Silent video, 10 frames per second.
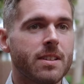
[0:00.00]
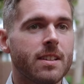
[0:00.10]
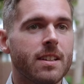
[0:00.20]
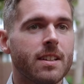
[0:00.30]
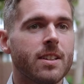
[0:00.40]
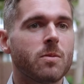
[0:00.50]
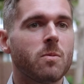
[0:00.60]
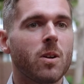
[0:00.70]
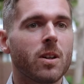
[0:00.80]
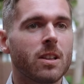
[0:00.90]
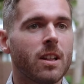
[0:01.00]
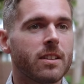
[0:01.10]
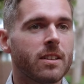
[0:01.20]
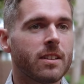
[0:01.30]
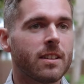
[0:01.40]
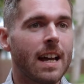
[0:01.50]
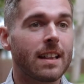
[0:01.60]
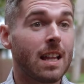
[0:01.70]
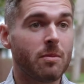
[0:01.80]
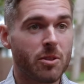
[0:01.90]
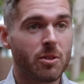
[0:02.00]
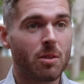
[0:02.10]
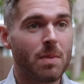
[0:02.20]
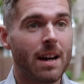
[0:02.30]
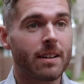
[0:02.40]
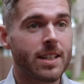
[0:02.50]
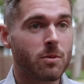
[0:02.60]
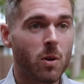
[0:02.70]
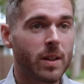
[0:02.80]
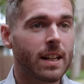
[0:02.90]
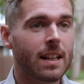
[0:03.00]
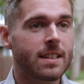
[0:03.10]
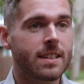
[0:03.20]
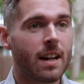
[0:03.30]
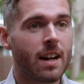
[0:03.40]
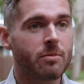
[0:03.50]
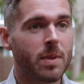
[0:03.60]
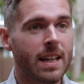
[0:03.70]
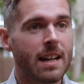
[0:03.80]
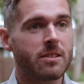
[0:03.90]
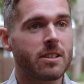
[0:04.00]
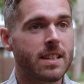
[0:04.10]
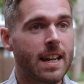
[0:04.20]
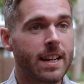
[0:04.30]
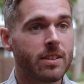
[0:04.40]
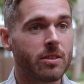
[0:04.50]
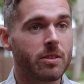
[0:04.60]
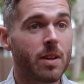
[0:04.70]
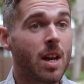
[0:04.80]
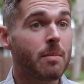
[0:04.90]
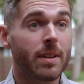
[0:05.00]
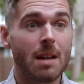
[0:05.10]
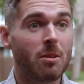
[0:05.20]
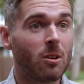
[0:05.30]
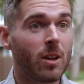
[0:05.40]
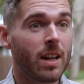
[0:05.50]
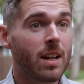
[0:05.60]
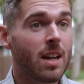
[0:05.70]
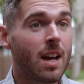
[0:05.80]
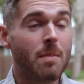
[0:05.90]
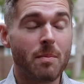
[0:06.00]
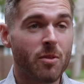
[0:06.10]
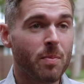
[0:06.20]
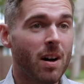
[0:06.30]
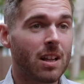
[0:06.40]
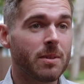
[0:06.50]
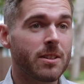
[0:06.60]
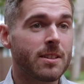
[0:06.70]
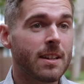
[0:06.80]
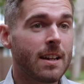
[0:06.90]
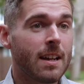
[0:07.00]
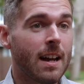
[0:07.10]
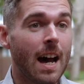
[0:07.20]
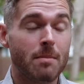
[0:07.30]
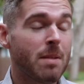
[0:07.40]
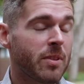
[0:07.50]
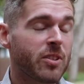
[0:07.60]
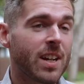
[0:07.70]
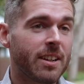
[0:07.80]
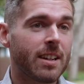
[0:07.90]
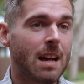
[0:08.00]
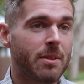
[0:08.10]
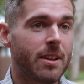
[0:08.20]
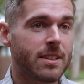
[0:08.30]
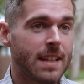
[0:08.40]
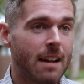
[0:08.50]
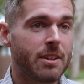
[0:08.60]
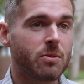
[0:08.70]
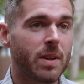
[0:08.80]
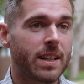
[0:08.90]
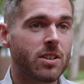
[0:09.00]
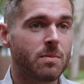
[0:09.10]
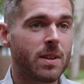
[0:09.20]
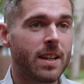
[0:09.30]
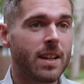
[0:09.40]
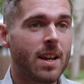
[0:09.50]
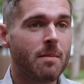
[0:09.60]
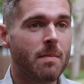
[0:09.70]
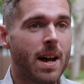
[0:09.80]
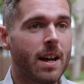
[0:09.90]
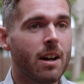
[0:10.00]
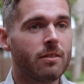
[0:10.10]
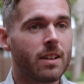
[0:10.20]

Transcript: Sadiq is what London and Labour is all about. He's a working class guy from a council estate who became a lawyer, member of parliament, uh, and member of the shadow cabinet, and now he's running to be mayor of